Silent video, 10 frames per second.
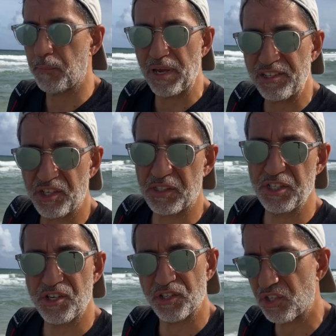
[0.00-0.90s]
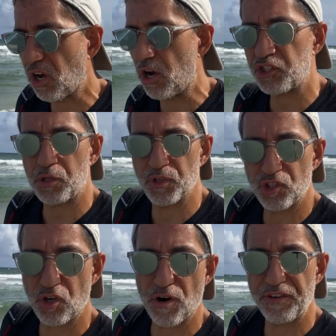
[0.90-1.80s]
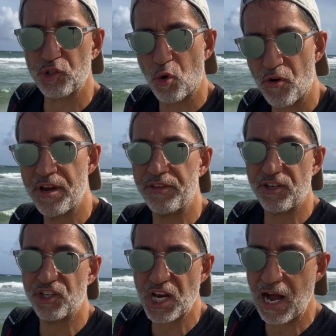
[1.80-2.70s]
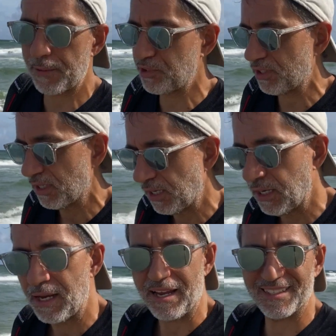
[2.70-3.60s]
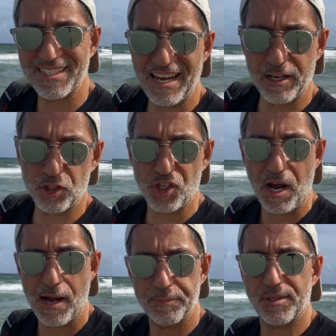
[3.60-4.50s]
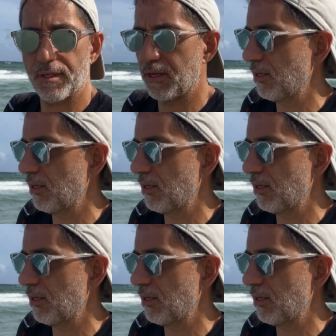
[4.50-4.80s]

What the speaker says: to basically just customer service oriented jobs and sales jobs.